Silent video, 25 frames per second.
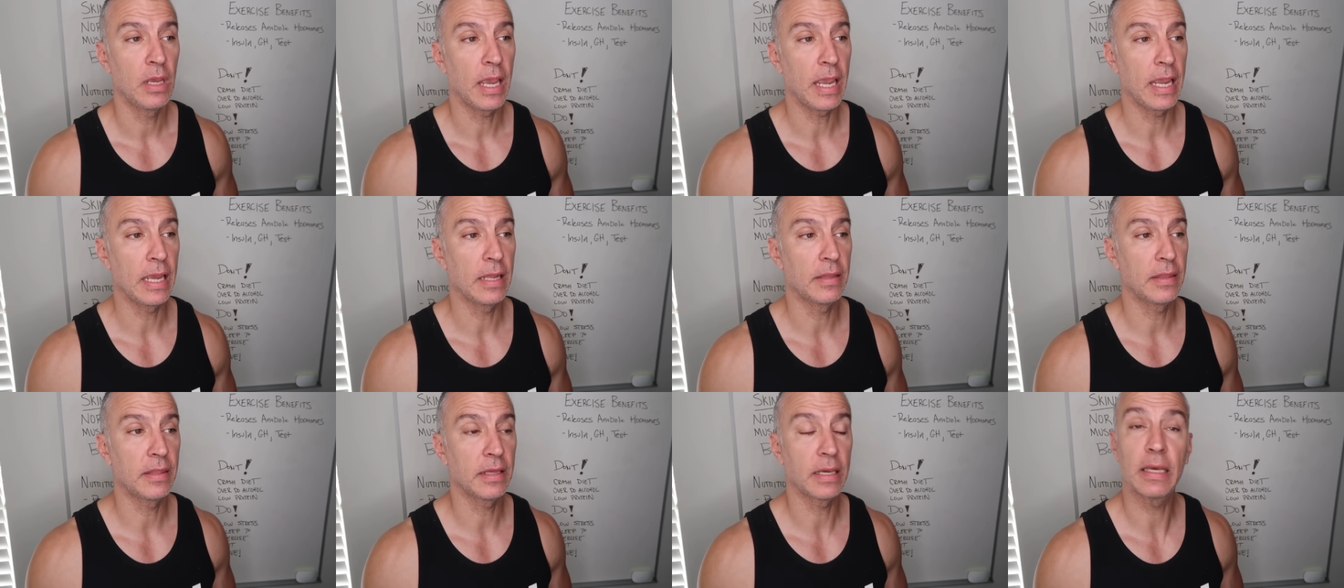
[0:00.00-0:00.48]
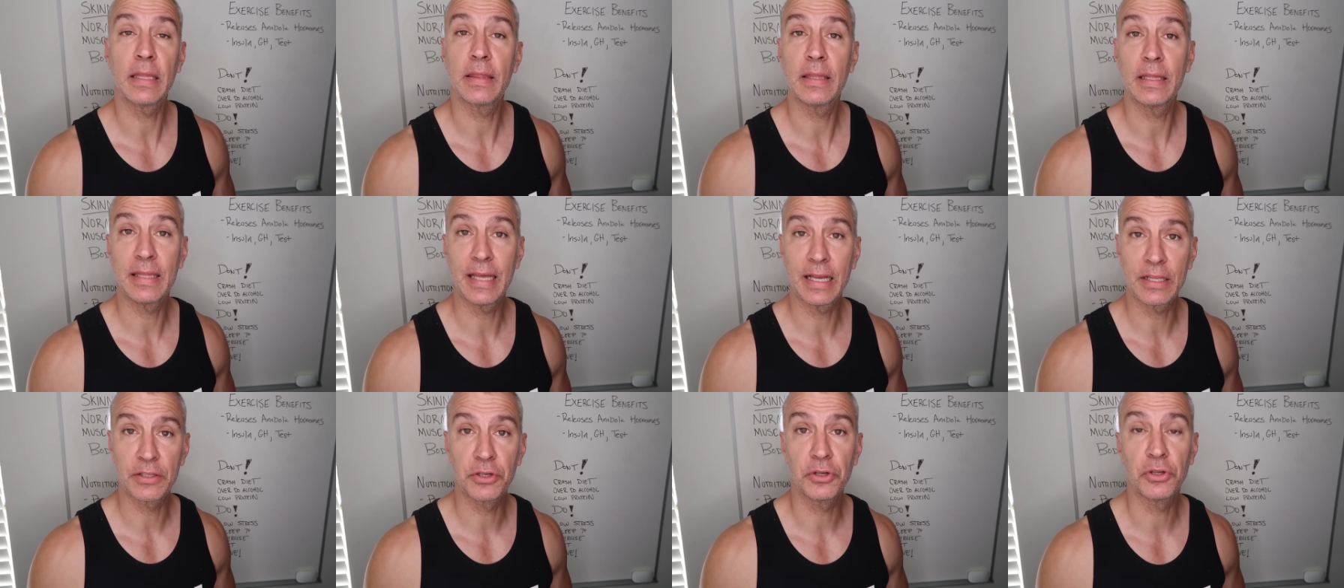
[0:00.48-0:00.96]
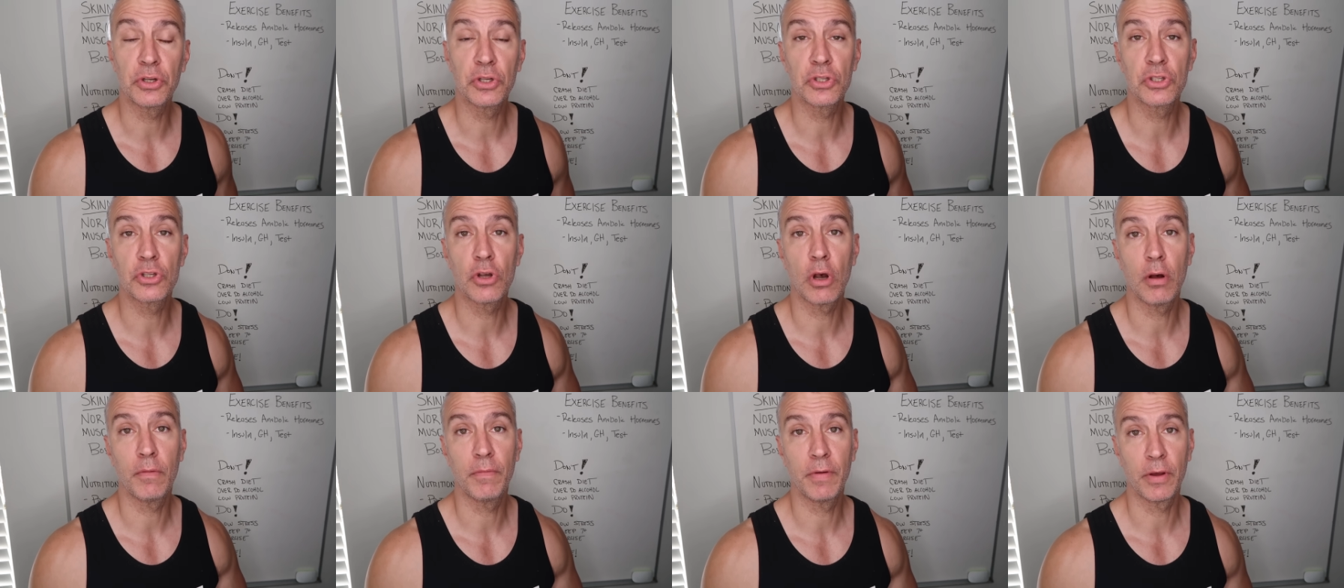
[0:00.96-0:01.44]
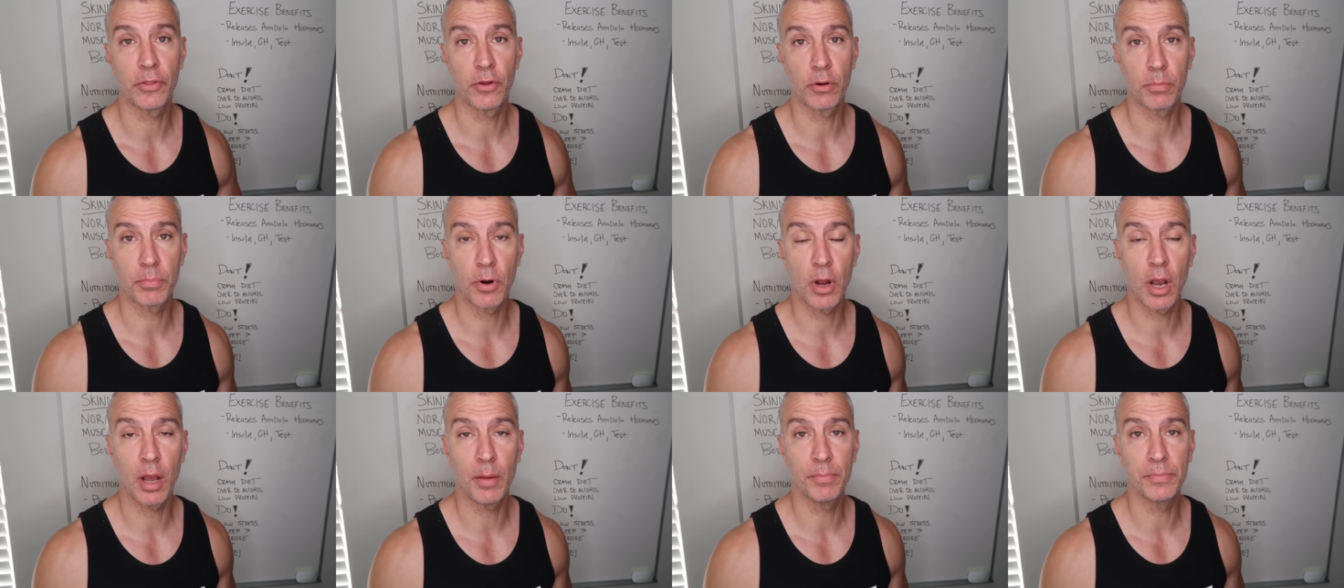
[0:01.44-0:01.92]
and think that that's going to solve other
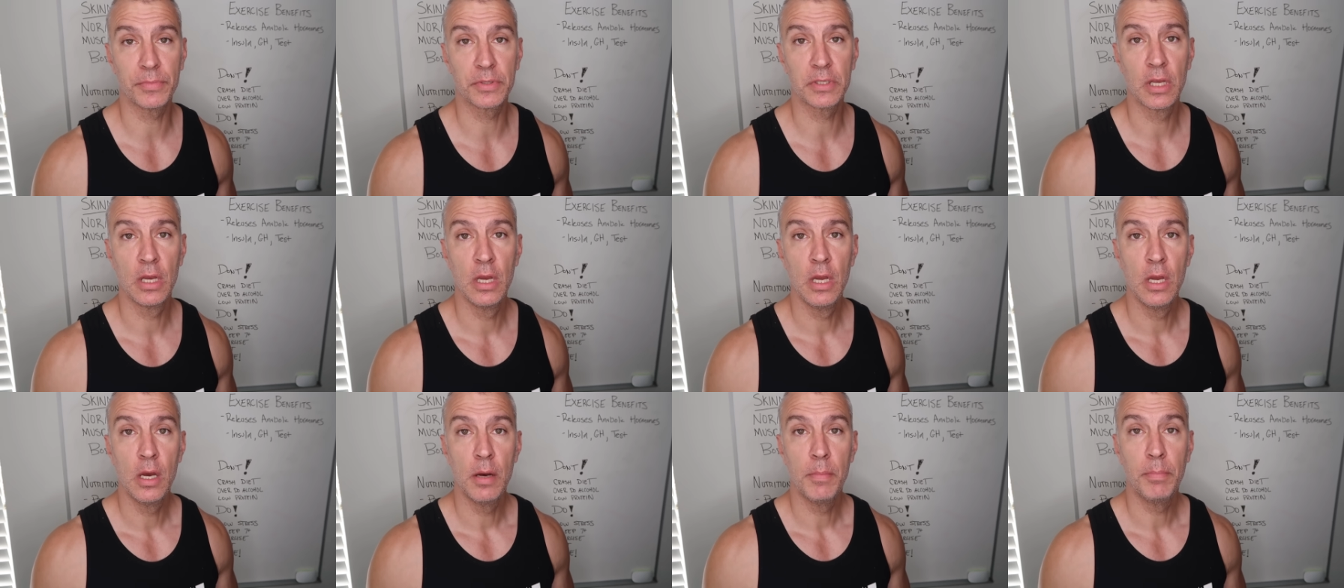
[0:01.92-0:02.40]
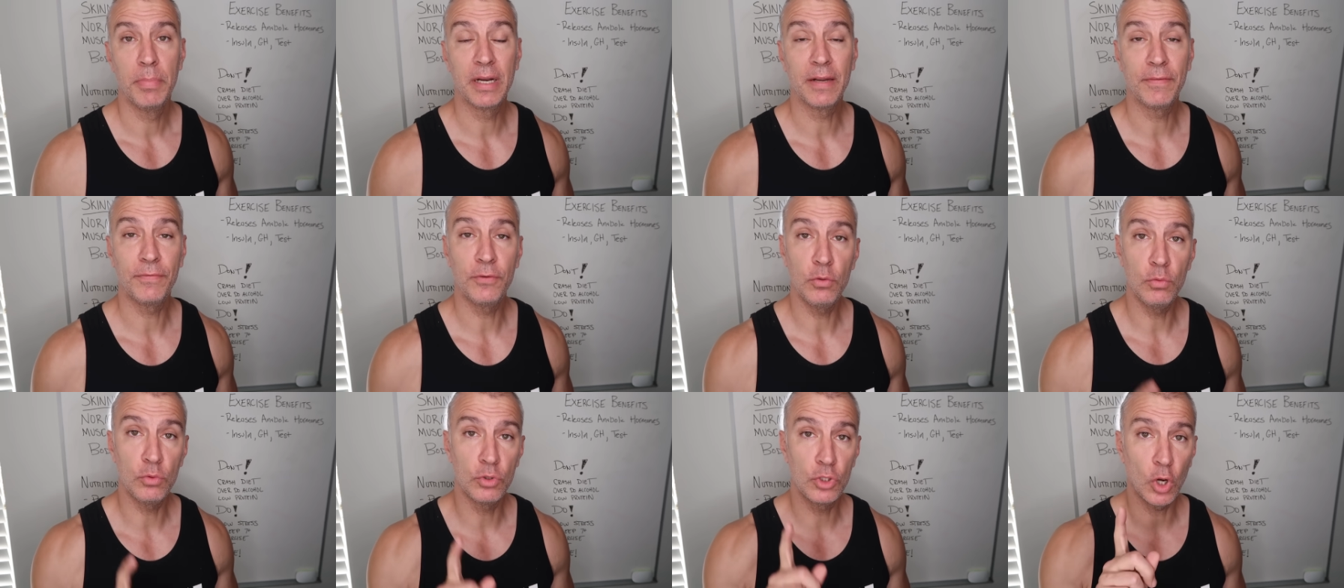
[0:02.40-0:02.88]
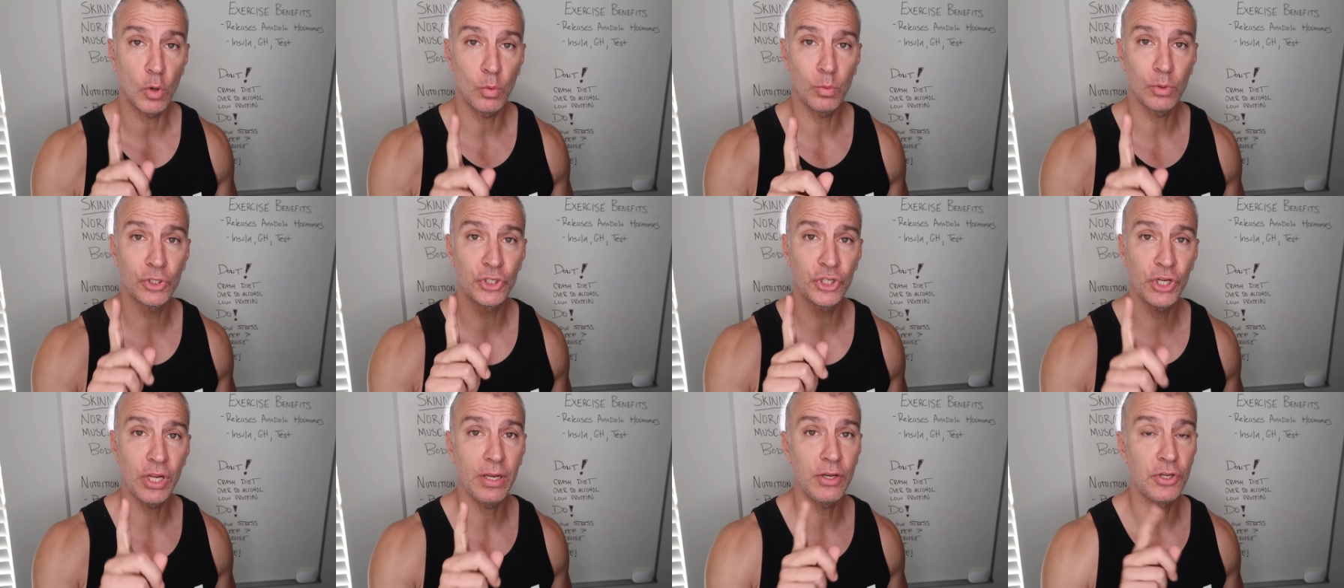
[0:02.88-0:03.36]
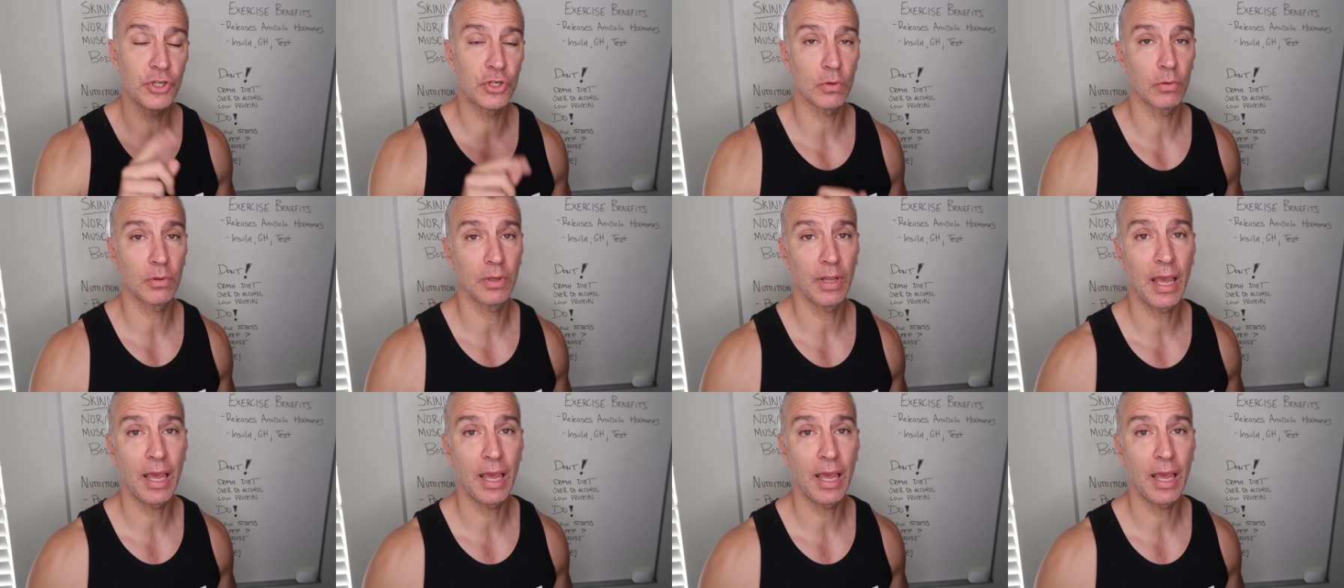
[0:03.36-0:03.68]
problems. But if you don't change your